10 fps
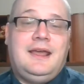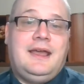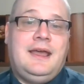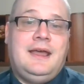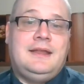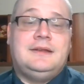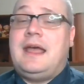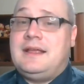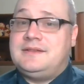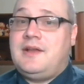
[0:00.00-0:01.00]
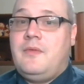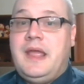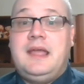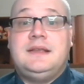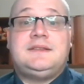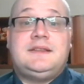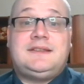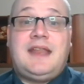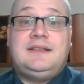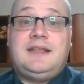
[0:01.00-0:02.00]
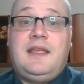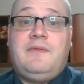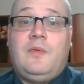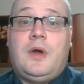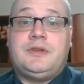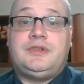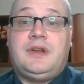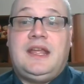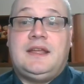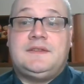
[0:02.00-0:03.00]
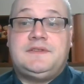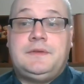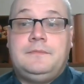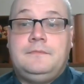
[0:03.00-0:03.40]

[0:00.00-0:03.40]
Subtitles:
And as always, stay safe and wash your hands.